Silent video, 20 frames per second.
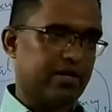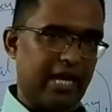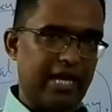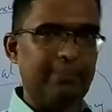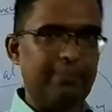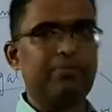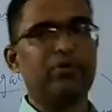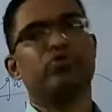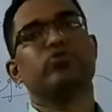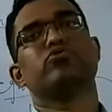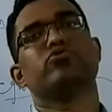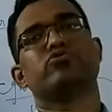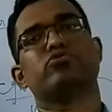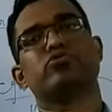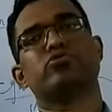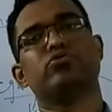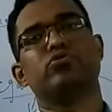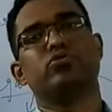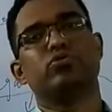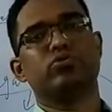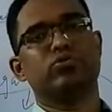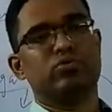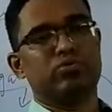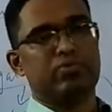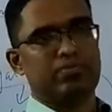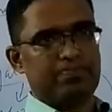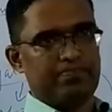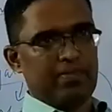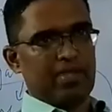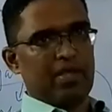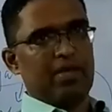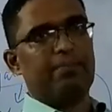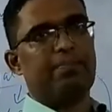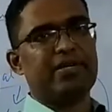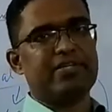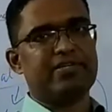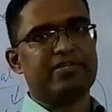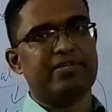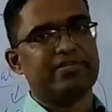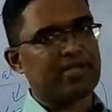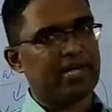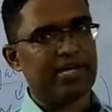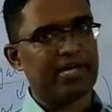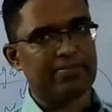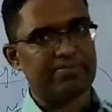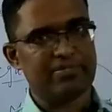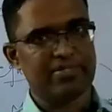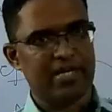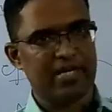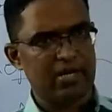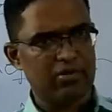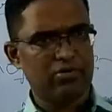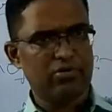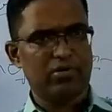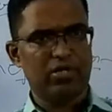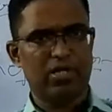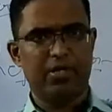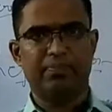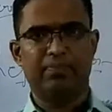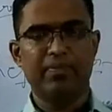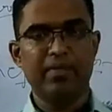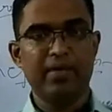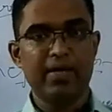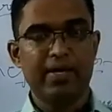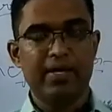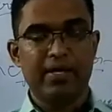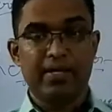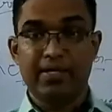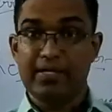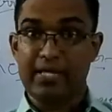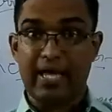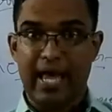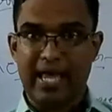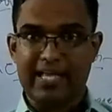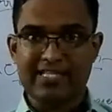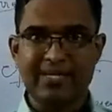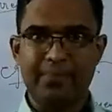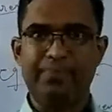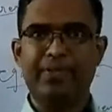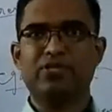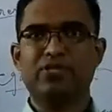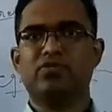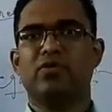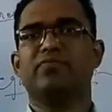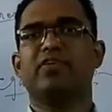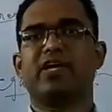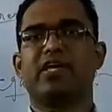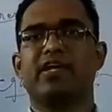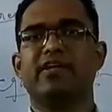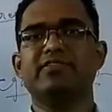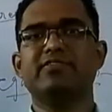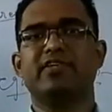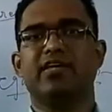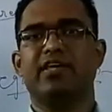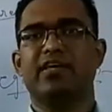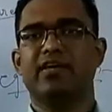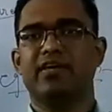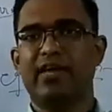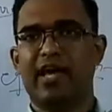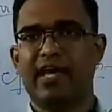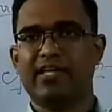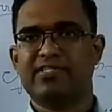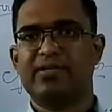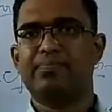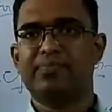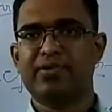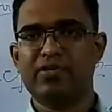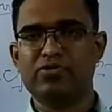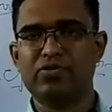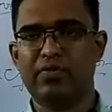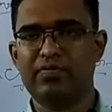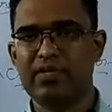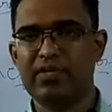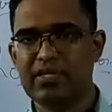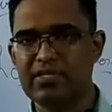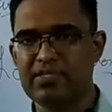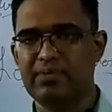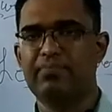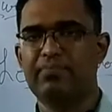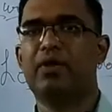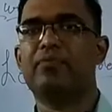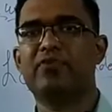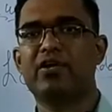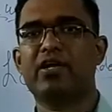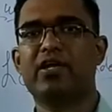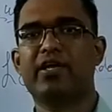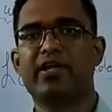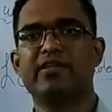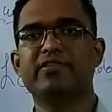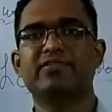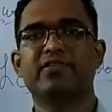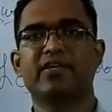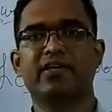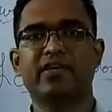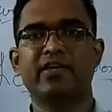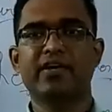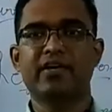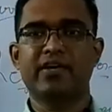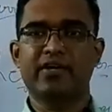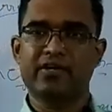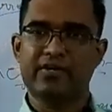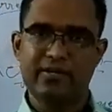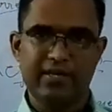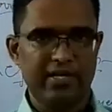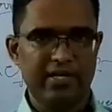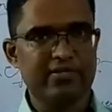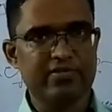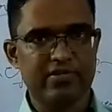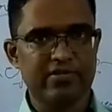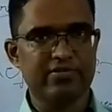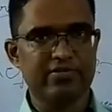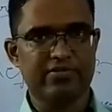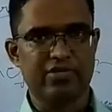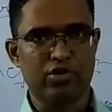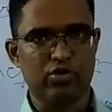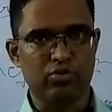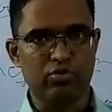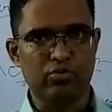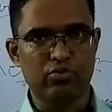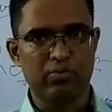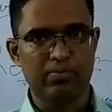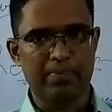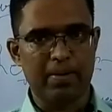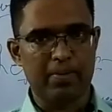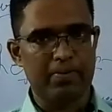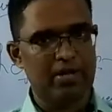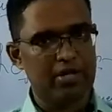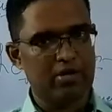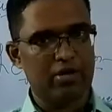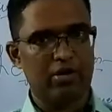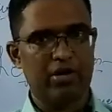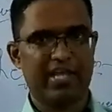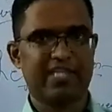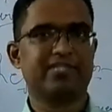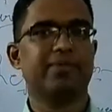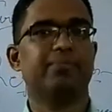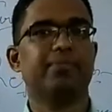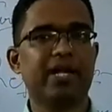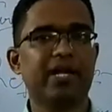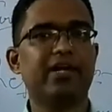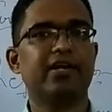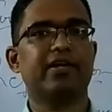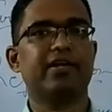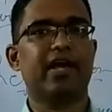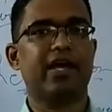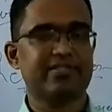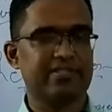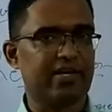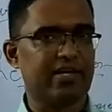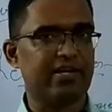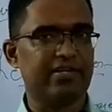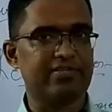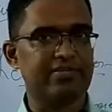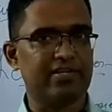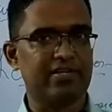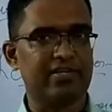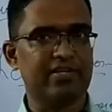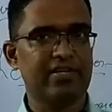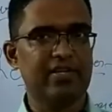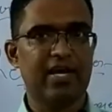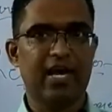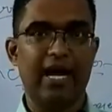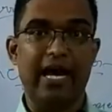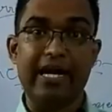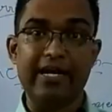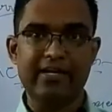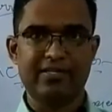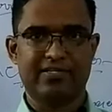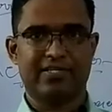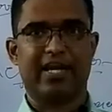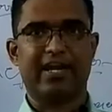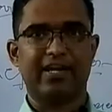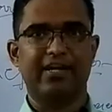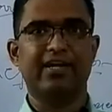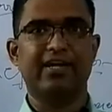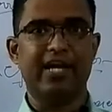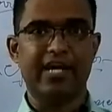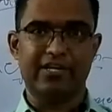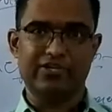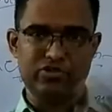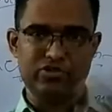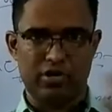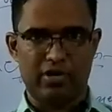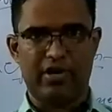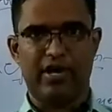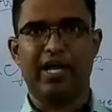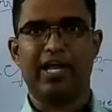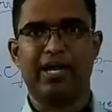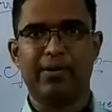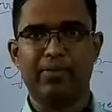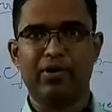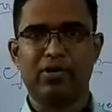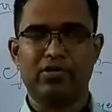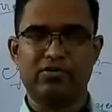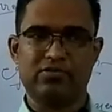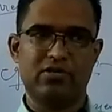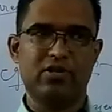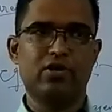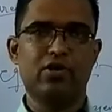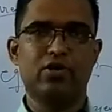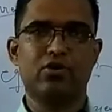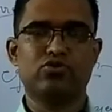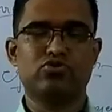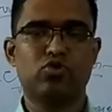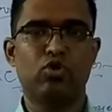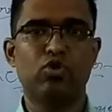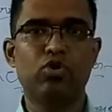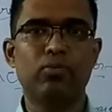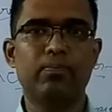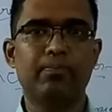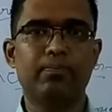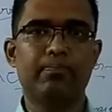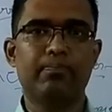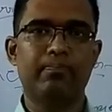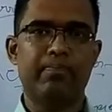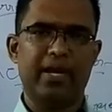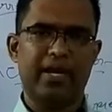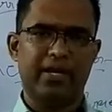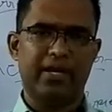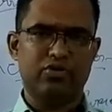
can be used to purchase items. Now the acceptance of the currency, acceptance of the Zimbabwean currency is zero. People are not accepting it as a currency. And second, it is not rare, because so